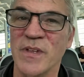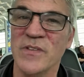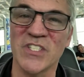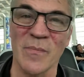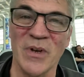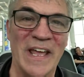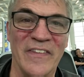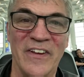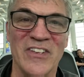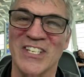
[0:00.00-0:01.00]
someone
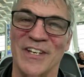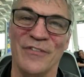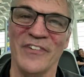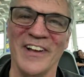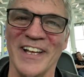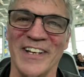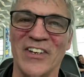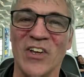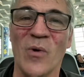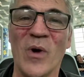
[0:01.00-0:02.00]
out there is going to
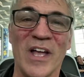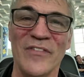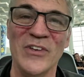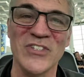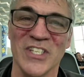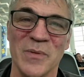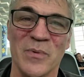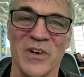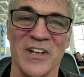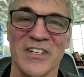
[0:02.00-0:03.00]
find a way of using the
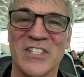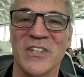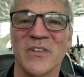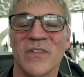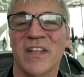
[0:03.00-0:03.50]
products that